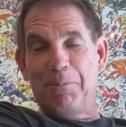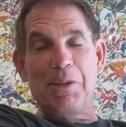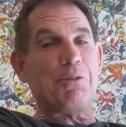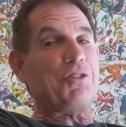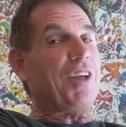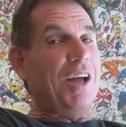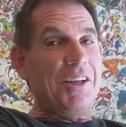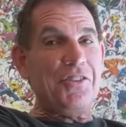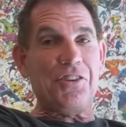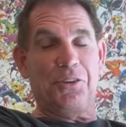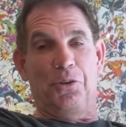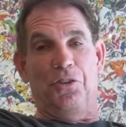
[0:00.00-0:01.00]
But there were
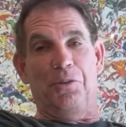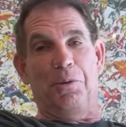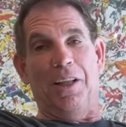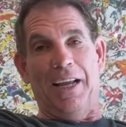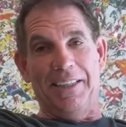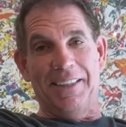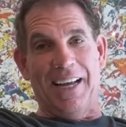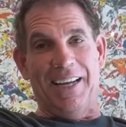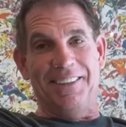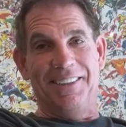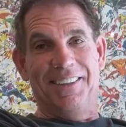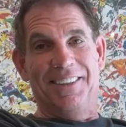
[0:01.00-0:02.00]
tons of girls that were like
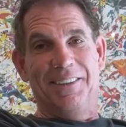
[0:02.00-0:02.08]
that.